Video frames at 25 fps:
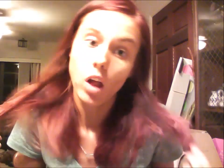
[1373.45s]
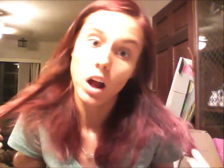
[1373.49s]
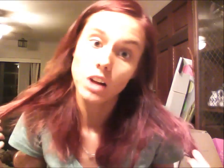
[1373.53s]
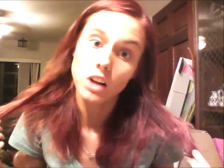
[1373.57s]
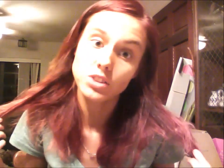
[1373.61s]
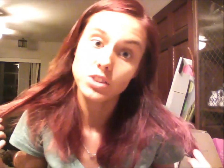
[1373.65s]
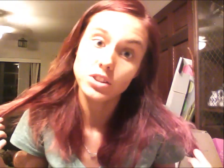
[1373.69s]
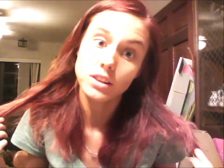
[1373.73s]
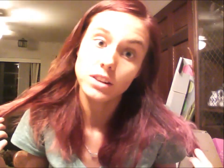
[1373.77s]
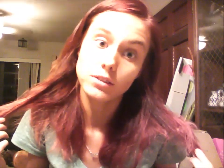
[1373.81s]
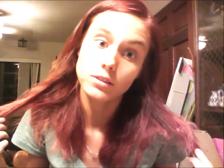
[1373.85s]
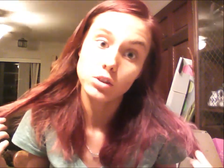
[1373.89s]

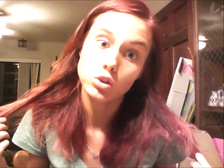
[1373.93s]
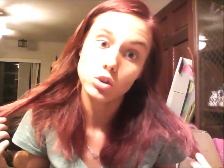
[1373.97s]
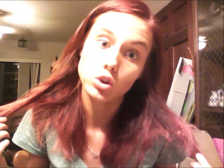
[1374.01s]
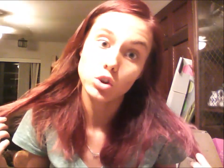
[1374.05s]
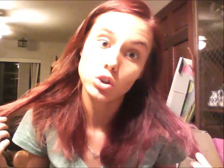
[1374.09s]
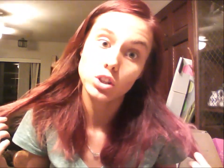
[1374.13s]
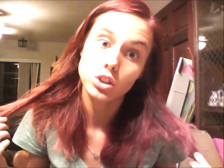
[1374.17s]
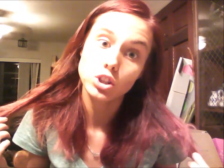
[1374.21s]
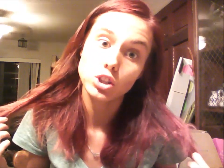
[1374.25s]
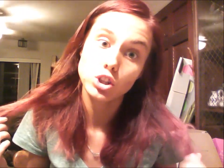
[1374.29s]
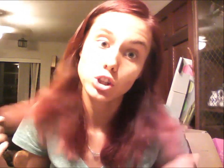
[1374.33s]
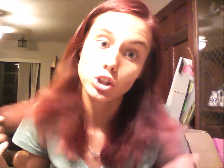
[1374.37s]
it's never
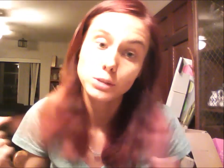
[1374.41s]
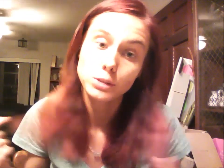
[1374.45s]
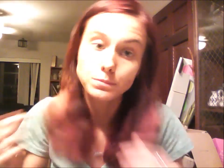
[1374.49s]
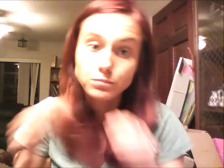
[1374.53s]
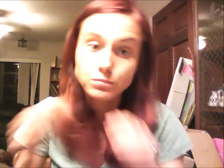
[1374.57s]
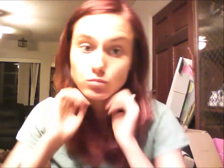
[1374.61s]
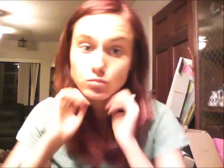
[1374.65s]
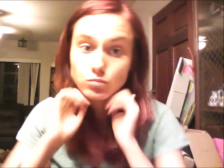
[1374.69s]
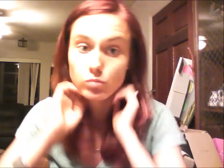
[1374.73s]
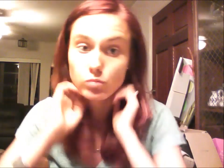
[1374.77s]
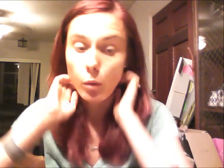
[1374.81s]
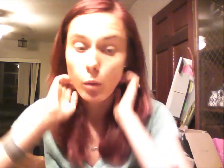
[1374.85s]
looked this good.
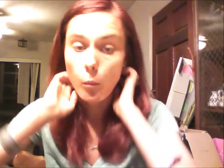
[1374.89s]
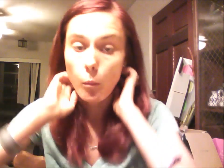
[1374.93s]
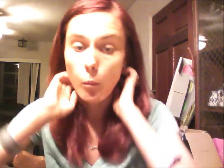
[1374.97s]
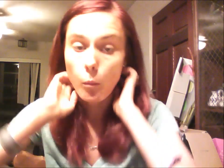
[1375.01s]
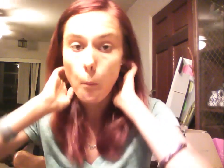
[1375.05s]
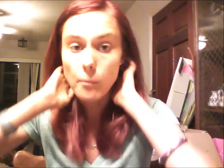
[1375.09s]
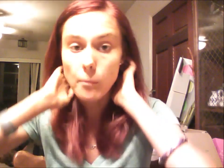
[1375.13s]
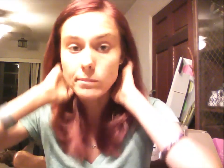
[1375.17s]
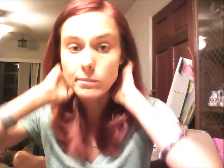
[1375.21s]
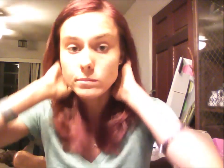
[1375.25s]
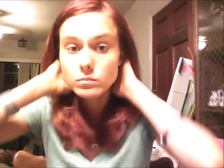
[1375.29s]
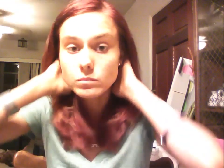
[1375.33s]

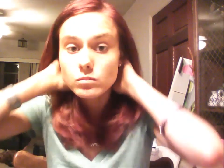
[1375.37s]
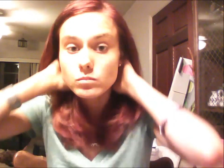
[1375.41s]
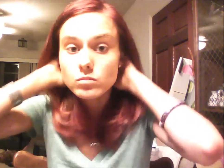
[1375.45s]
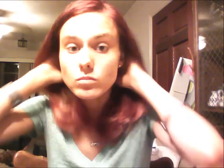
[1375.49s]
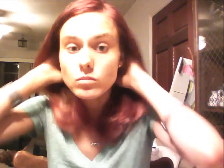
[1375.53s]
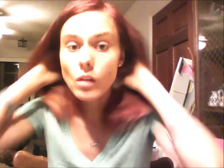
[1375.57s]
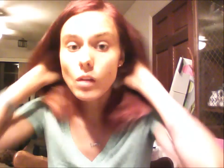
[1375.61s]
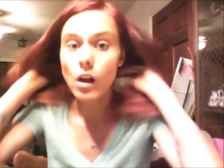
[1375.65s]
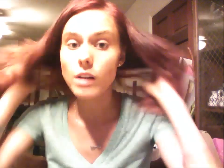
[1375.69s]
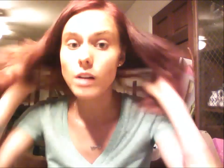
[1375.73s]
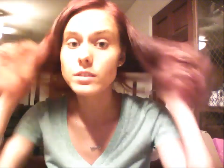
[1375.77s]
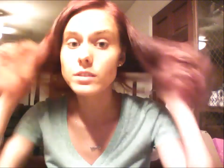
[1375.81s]

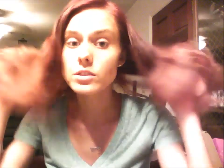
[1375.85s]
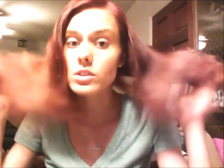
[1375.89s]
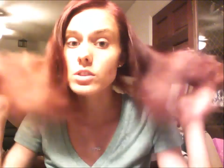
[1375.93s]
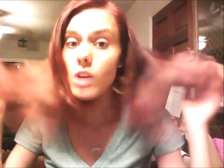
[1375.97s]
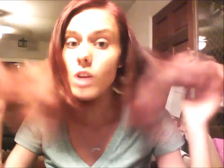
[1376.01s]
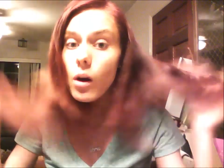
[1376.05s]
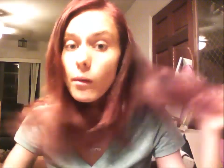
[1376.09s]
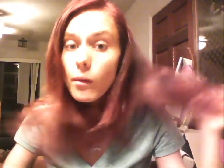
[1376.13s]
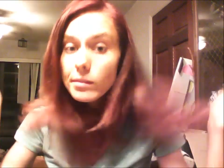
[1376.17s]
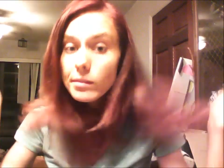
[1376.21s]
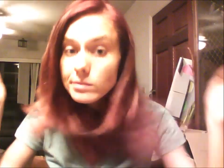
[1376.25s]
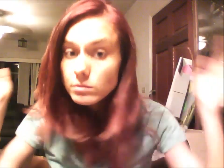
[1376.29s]
And
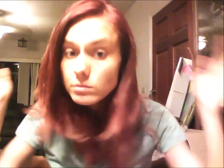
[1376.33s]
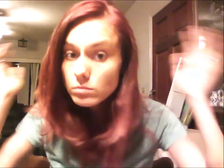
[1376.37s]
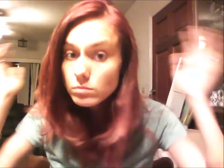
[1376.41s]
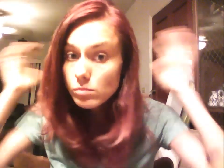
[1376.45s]
so,